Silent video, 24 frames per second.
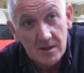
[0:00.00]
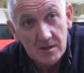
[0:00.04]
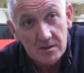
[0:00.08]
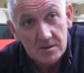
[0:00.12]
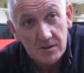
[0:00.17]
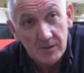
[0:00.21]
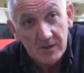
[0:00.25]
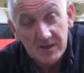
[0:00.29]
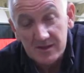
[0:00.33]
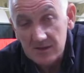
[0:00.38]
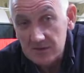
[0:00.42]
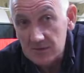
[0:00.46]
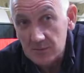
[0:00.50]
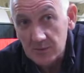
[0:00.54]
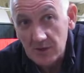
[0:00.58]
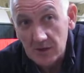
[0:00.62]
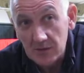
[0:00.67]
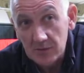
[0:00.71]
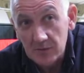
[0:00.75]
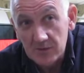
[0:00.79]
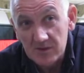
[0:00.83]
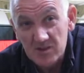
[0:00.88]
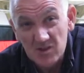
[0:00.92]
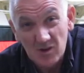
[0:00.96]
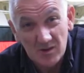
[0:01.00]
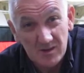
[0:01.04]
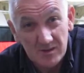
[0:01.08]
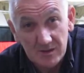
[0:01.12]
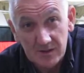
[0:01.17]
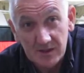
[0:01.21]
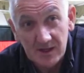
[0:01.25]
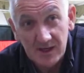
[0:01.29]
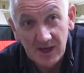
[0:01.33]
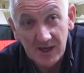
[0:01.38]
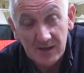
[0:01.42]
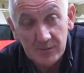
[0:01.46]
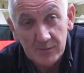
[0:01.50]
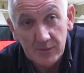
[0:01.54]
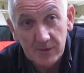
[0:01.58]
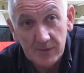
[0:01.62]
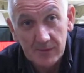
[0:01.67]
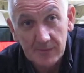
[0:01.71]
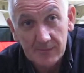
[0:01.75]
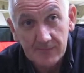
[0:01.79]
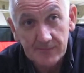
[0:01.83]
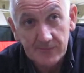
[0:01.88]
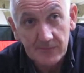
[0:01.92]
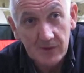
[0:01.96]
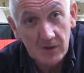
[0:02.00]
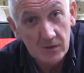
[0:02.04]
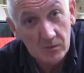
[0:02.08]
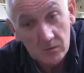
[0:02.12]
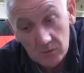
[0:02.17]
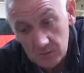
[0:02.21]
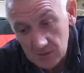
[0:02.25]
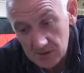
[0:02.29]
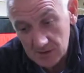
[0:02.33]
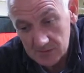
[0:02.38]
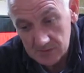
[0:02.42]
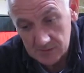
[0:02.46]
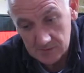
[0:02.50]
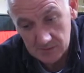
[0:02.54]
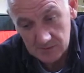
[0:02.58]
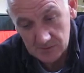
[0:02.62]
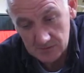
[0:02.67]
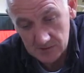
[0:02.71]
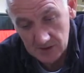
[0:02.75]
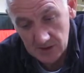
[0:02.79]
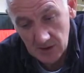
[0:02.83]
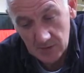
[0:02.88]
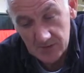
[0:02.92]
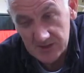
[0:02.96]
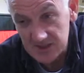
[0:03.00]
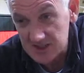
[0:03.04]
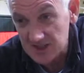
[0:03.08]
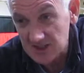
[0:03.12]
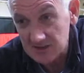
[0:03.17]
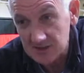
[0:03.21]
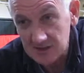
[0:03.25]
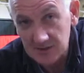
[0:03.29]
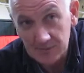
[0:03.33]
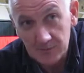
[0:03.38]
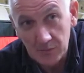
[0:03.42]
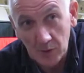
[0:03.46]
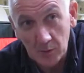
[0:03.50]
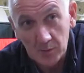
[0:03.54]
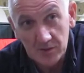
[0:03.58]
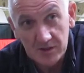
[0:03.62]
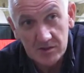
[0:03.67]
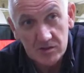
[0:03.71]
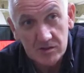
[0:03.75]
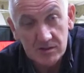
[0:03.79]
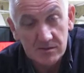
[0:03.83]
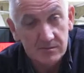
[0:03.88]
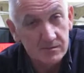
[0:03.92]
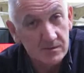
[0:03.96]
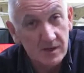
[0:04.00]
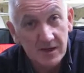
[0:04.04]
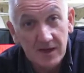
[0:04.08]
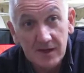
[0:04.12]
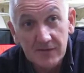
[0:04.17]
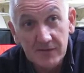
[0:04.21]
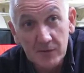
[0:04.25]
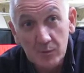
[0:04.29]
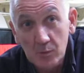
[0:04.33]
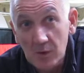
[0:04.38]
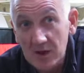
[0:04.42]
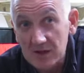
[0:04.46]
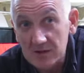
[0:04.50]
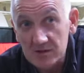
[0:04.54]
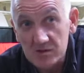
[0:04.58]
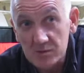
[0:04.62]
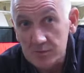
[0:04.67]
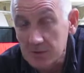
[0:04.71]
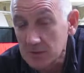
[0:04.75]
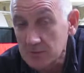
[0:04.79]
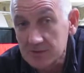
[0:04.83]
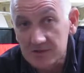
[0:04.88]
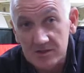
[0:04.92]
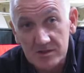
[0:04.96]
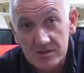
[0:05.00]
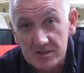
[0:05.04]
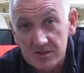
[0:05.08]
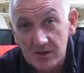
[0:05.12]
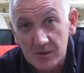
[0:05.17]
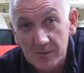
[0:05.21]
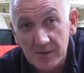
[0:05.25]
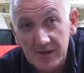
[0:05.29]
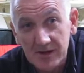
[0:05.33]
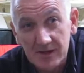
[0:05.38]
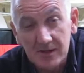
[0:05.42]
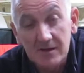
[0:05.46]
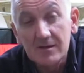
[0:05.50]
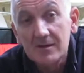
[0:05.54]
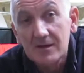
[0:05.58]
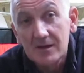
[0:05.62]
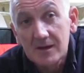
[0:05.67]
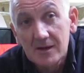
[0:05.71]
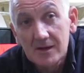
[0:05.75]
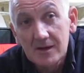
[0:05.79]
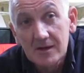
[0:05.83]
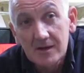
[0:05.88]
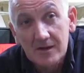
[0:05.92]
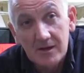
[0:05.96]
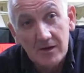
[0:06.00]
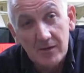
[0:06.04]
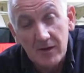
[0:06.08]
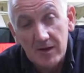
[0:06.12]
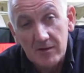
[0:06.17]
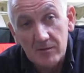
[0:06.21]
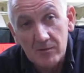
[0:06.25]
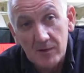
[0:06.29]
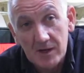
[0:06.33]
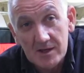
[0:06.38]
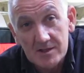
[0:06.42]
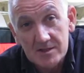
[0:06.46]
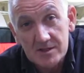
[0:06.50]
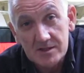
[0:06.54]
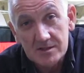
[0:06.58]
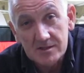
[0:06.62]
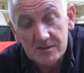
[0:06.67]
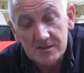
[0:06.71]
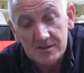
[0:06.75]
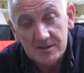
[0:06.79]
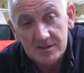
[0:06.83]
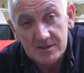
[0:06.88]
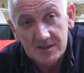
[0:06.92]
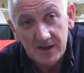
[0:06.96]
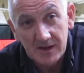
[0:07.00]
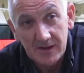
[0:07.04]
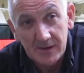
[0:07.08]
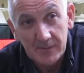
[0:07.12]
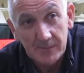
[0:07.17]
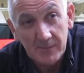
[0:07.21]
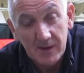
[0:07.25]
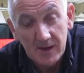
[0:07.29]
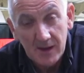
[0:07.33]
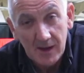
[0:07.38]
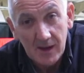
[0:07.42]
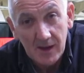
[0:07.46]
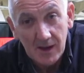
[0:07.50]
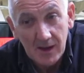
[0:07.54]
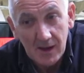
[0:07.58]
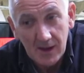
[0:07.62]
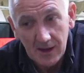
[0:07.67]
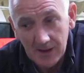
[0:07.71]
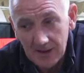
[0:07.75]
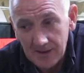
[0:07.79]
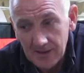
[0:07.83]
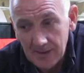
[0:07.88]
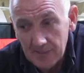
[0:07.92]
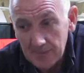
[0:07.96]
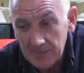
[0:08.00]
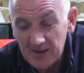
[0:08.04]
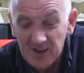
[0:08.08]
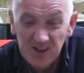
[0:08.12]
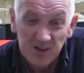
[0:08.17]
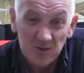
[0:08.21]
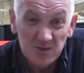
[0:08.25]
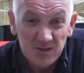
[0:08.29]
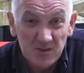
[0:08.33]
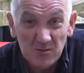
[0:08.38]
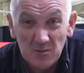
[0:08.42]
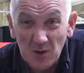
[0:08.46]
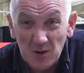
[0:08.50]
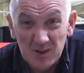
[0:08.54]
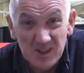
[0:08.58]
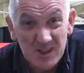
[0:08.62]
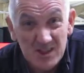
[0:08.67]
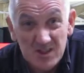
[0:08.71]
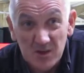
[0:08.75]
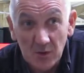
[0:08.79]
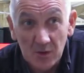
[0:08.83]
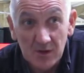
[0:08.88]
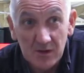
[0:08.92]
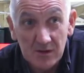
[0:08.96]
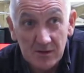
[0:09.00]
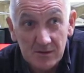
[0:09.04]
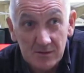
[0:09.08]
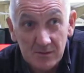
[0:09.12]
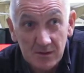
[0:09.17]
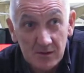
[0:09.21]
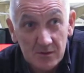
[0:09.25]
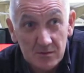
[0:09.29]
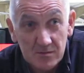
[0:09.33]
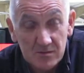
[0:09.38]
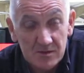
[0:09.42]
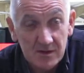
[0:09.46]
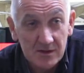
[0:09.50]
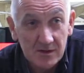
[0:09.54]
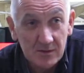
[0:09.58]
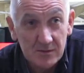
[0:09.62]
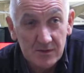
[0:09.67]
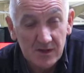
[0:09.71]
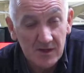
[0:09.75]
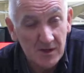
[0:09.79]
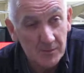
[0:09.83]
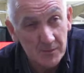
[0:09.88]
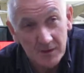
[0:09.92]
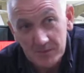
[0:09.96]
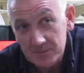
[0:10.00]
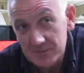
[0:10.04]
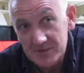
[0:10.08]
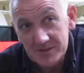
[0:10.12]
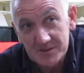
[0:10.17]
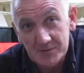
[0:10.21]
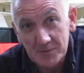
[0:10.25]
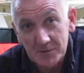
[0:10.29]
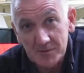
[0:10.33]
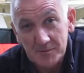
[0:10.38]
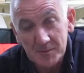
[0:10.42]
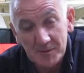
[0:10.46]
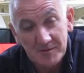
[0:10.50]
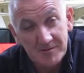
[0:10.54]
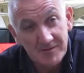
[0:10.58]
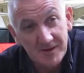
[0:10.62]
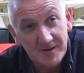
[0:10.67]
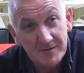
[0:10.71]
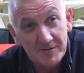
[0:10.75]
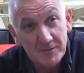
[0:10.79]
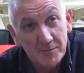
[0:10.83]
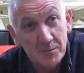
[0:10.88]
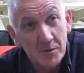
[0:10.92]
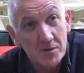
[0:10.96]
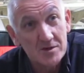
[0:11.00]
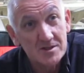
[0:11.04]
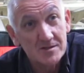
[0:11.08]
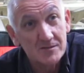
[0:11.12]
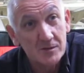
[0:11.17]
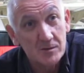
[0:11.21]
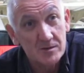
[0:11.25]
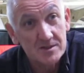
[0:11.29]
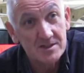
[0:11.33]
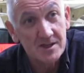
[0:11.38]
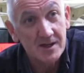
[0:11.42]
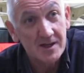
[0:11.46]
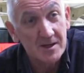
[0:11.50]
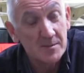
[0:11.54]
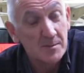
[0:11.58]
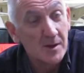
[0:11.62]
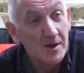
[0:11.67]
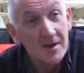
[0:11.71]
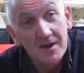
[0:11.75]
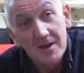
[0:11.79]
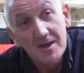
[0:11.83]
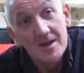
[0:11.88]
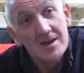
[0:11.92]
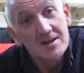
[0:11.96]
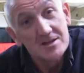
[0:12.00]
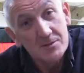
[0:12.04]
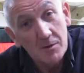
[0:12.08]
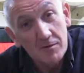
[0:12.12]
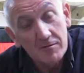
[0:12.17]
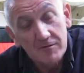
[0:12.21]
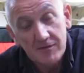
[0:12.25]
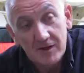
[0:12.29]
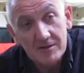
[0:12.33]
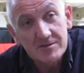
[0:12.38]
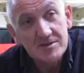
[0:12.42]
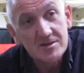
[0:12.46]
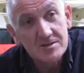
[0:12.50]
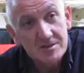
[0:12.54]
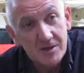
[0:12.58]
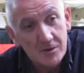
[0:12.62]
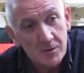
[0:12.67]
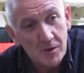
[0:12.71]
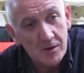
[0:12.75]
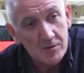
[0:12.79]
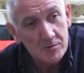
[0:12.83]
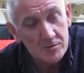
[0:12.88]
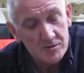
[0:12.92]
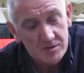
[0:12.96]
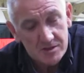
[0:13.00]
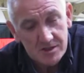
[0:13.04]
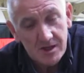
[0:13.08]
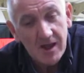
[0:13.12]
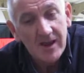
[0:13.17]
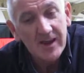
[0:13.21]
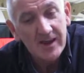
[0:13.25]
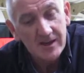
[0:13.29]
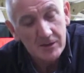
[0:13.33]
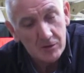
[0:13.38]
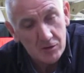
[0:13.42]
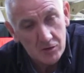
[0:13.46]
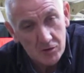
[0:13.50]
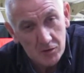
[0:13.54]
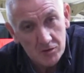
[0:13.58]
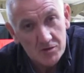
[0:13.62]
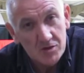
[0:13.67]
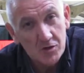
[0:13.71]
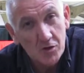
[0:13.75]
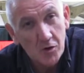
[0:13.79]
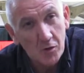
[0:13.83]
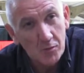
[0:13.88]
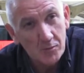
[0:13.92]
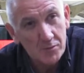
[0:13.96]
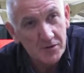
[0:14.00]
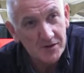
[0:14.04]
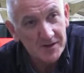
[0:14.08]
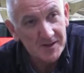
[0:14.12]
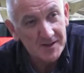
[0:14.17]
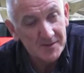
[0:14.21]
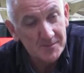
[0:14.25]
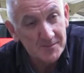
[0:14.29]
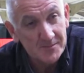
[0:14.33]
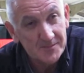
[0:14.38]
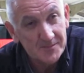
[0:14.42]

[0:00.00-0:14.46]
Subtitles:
So I ended up going with Jonathan Cape, who coincidentally published Irving Welsh, published so many great writers at the time, including Roddy Doyle, who, you know, The Commitment's one of my favourite books of all time. So I felt as though I was in good company.